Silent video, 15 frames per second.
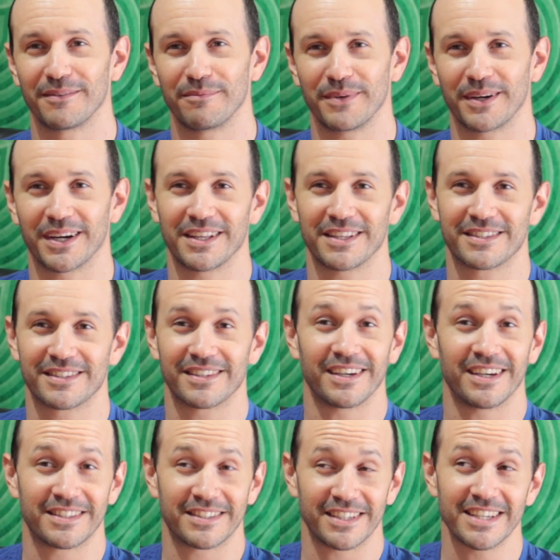Because
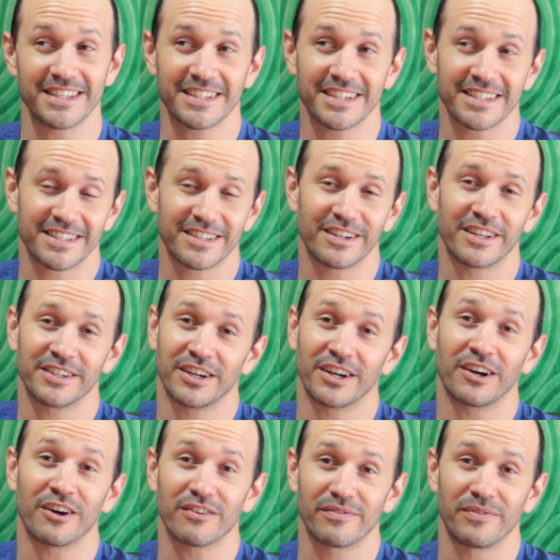it is considered a young
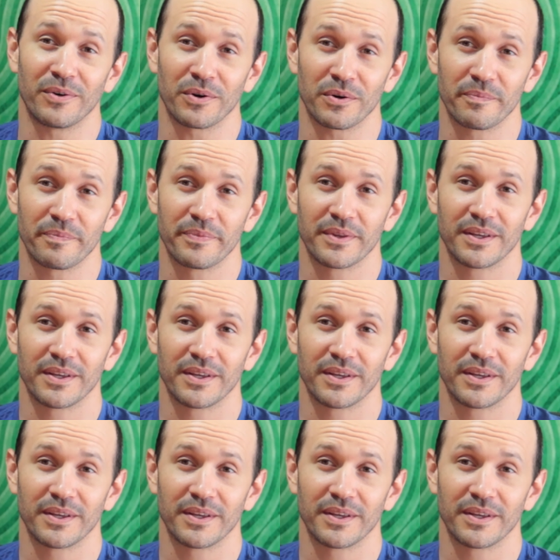art form,